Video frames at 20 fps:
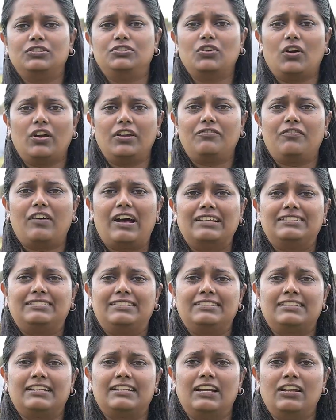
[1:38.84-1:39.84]
joined
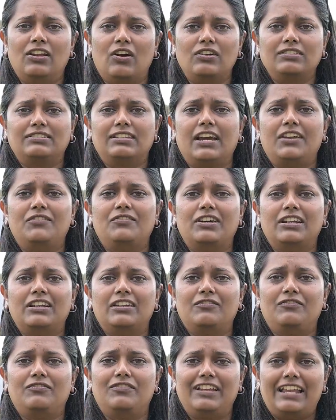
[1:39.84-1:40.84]
fastest alongside
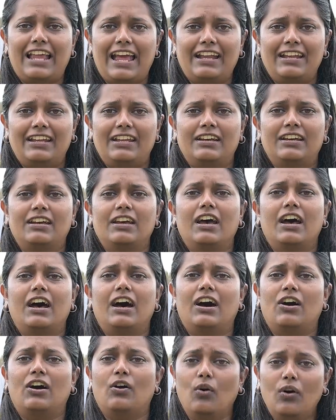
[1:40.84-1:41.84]
Vernon Philander
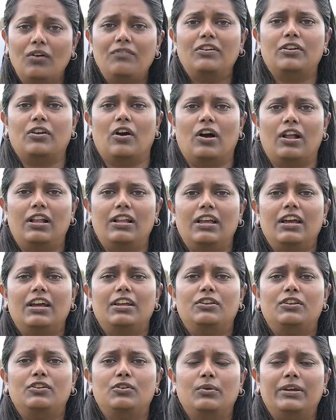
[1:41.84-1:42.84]
uh, overall
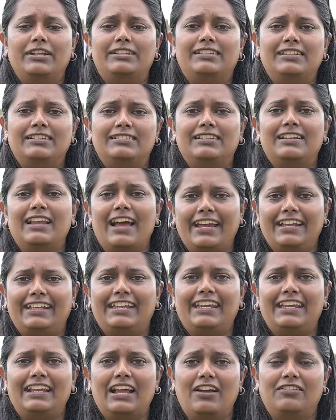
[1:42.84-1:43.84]
to do it since the
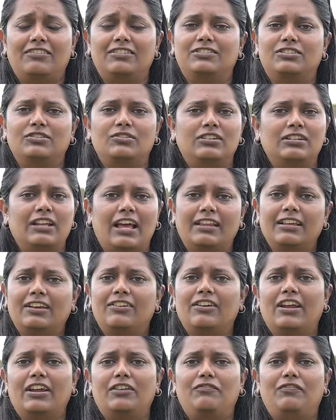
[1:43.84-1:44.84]
1900s. So another
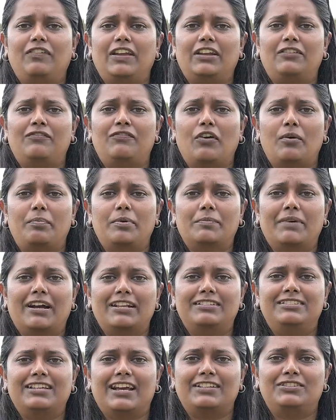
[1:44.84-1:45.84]
great feat for
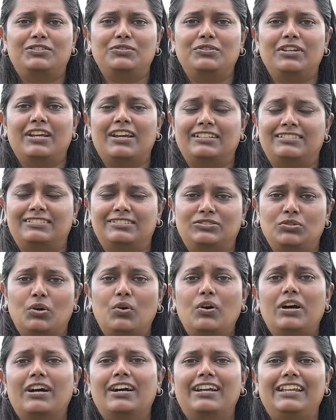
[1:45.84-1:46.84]
Prabath Jayasuriya
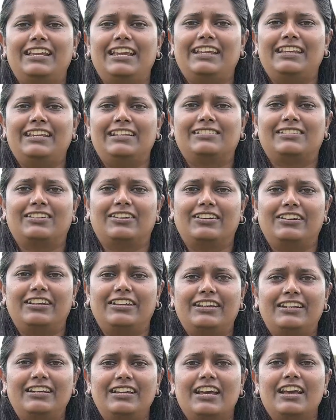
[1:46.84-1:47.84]
so early in his
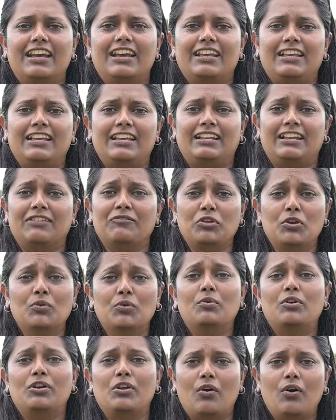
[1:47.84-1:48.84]
career, he, you
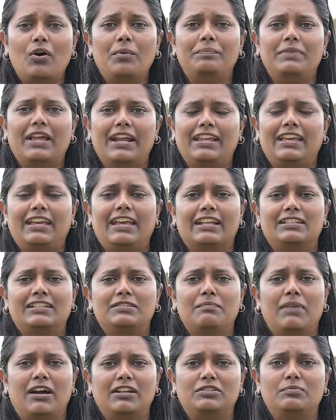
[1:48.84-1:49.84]
would hope that he gets
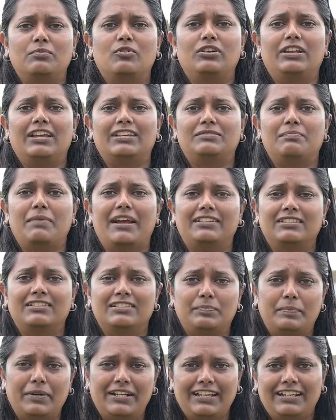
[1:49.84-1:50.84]
much more test matches,
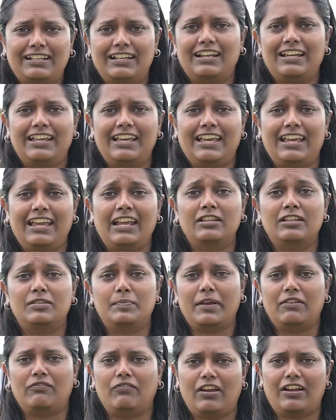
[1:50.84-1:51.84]
particularly in
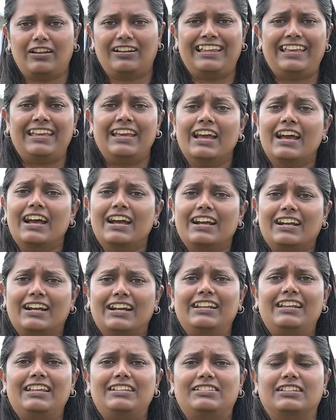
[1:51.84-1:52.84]
spin-friendly
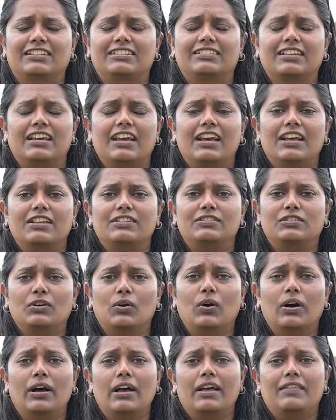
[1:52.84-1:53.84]
conditions.
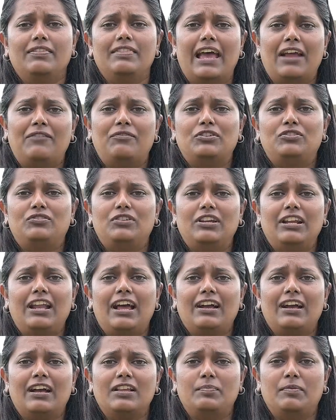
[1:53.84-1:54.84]
So that was Sri
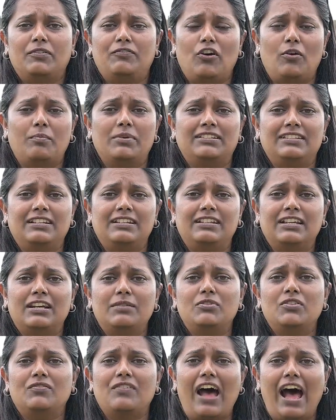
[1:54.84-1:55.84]
Lanka's performance. In
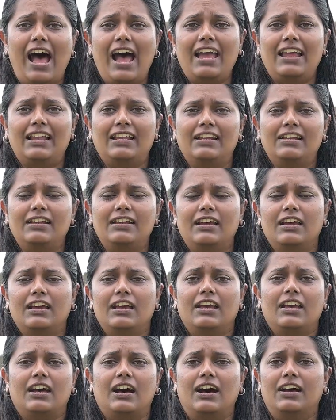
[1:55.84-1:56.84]
terms of Ireland,
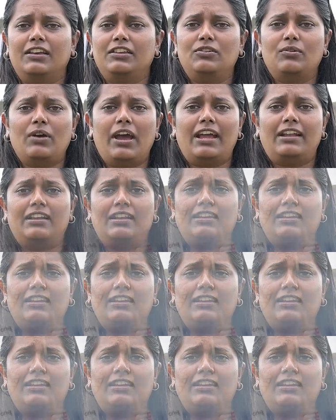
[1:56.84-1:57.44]
uh, you had